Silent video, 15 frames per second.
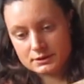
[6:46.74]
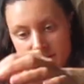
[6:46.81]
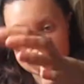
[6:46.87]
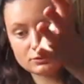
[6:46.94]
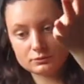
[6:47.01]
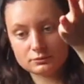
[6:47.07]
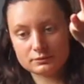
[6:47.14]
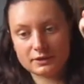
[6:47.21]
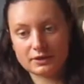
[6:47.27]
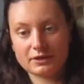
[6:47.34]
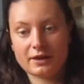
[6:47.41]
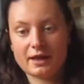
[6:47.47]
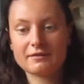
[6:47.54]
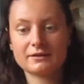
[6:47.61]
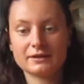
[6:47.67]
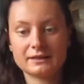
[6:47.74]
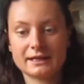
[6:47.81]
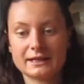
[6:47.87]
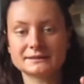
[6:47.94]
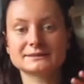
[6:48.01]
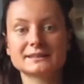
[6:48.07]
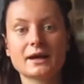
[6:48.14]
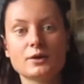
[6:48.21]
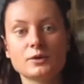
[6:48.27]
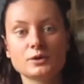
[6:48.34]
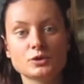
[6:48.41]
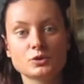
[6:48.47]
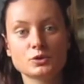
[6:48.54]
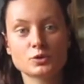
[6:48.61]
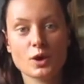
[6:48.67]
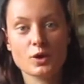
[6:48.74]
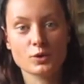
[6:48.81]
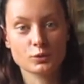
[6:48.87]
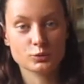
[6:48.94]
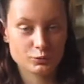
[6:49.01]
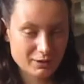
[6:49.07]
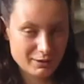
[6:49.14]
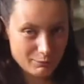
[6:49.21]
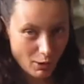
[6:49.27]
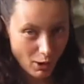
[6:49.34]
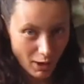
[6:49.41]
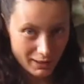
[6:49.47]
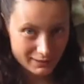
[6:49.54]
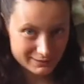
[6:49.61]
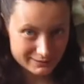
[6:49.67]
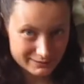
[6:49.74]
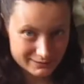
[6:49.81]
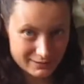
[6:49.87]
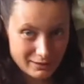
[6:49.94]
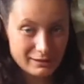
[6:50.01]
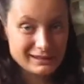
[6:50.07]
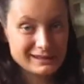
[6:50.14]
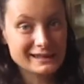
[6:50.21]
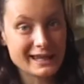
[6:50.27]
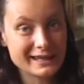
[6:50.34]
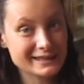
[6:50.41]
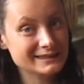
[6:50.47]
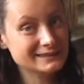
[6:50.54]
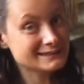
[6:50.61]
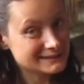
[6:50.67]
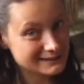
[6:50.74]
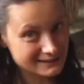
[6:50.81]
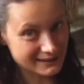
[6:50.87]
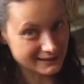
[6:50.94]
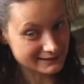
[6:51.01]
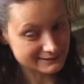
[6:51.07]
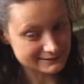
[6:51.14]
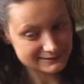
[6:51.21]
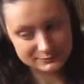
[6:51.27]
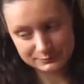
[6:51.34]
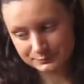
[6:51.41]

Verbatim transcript: So there you have it. That's how you repot leggy seedlings.